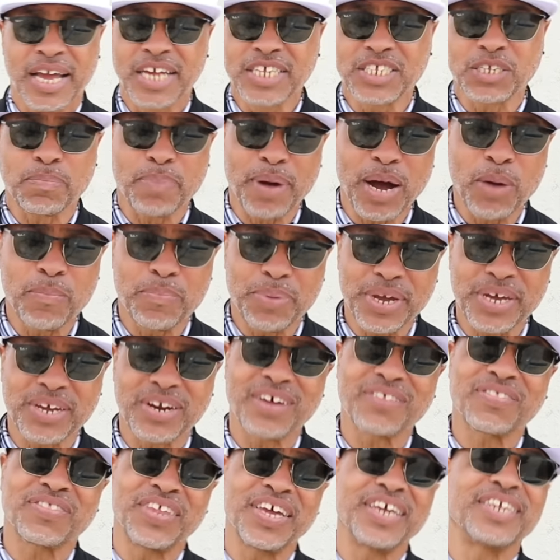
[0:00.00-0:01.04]
it's about being
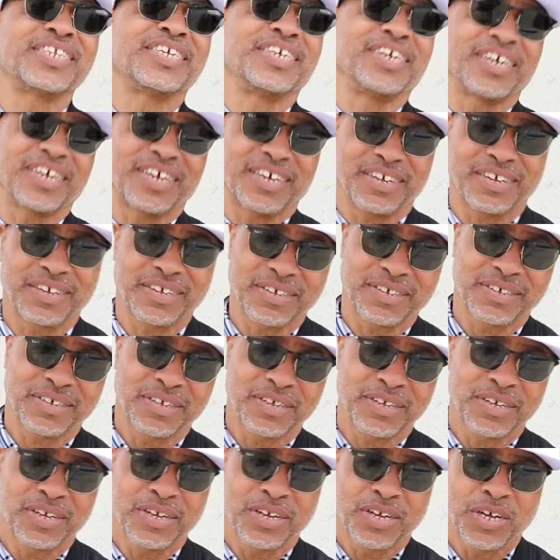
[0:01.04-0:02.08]
authentic.
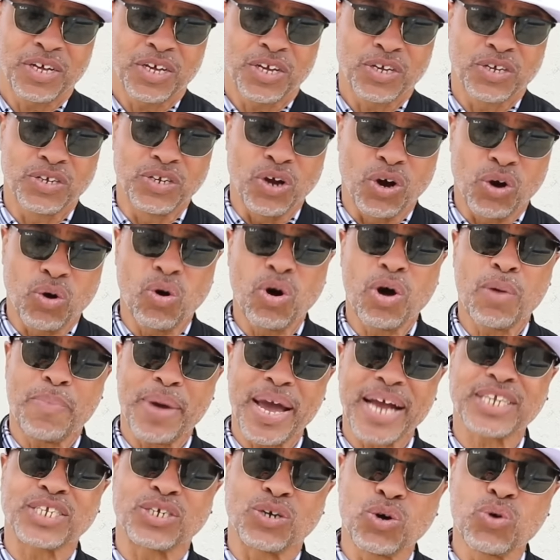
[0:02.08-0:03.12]
You know, going
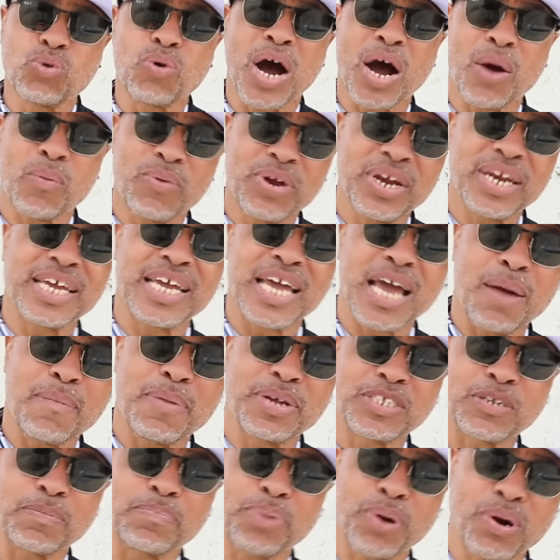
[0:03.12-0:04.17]
back to who I really am as a